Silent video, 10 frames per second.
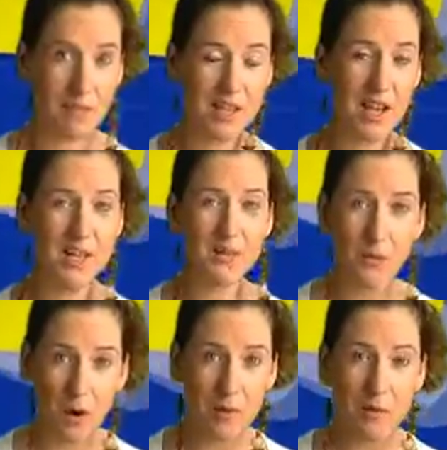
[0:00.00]
beside his
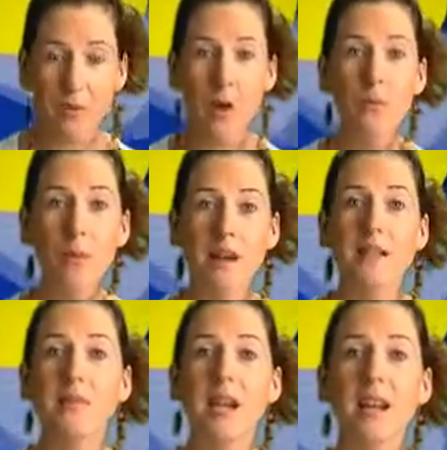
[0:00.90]
former foe
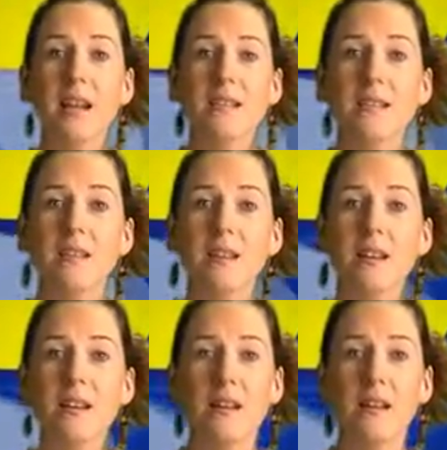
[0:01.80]
Martin McGuinness.
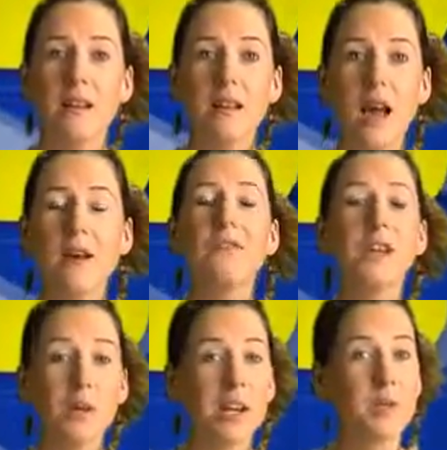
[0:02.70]
A few
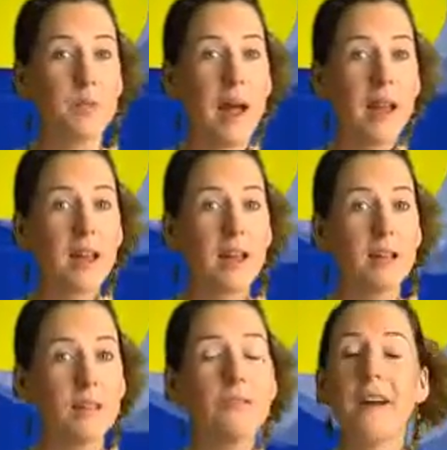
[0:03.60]
years back,
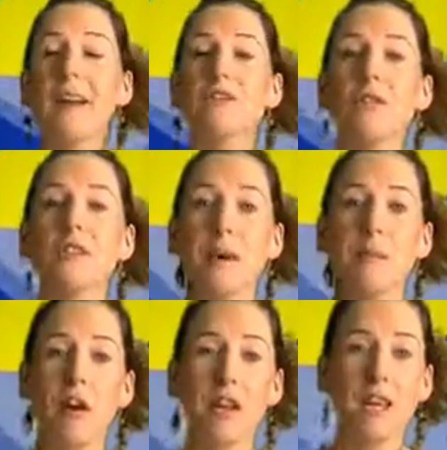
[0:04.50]
the founder of the
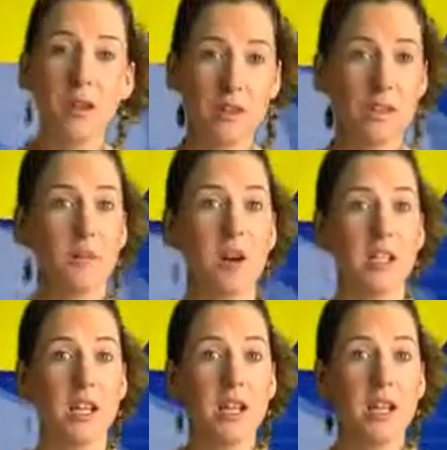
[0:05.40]
Democratic Unionist
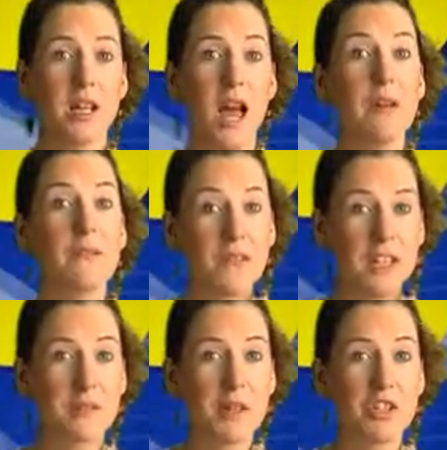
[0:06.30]
Party and
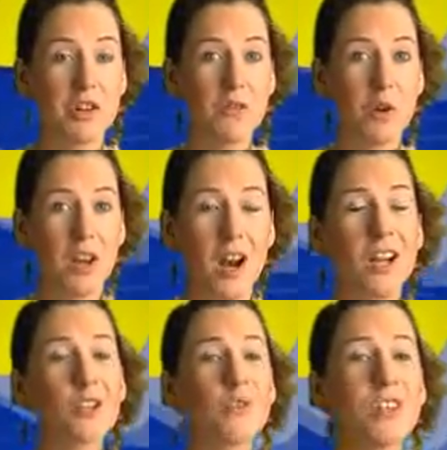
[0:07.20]
First Minister of Northern
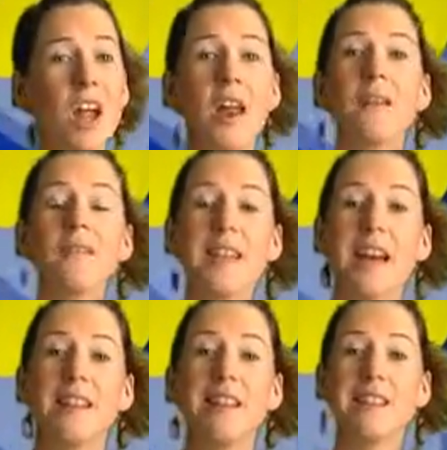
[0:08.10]
Ireland would not have
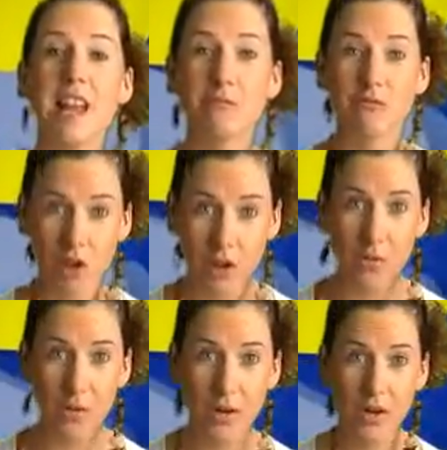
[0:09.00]
sat in the same
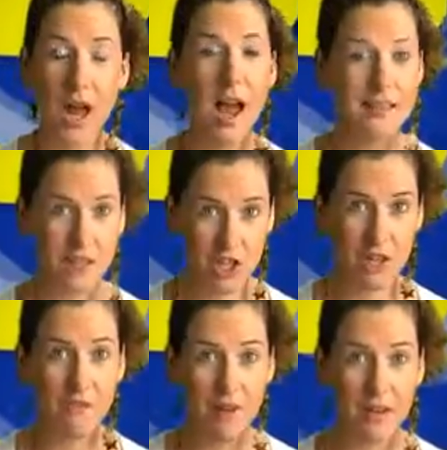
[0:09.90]
room as the
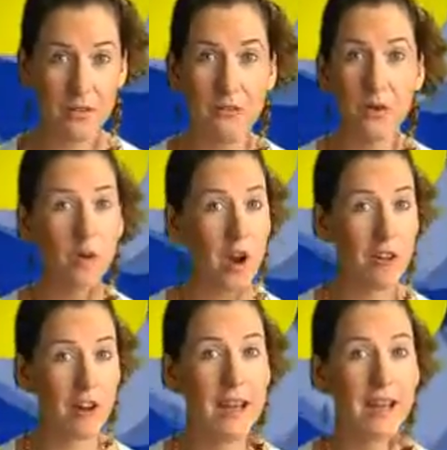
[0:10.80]
Sinn Féiner former
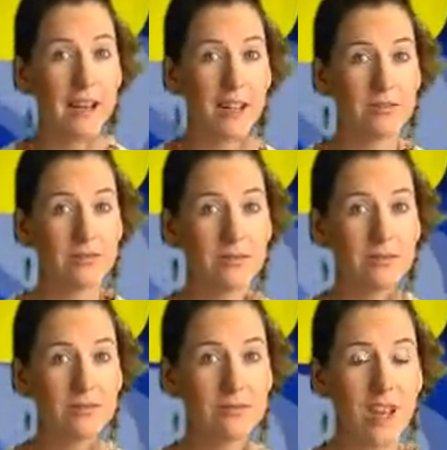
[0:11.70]
IRA leader.
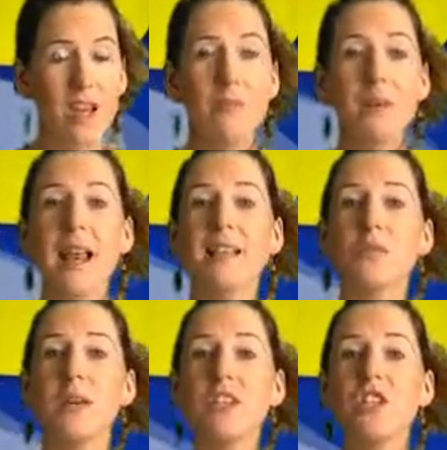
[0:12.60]
But last
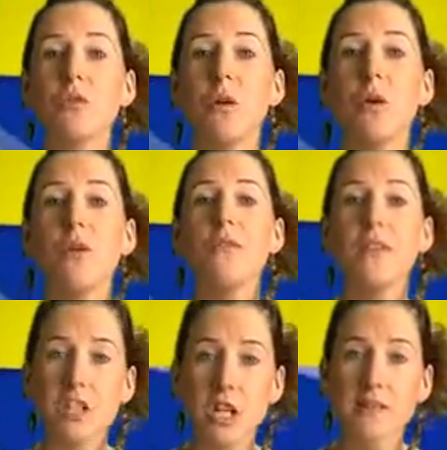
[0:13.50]
week the duo
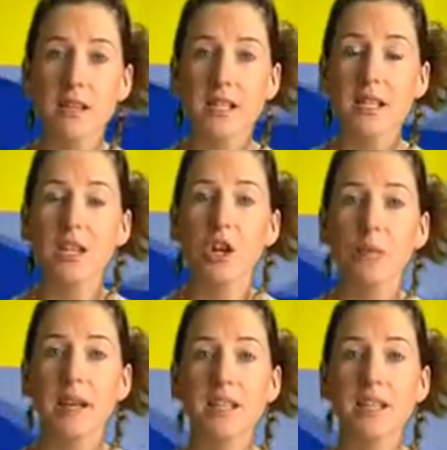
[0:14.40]
officially visited the European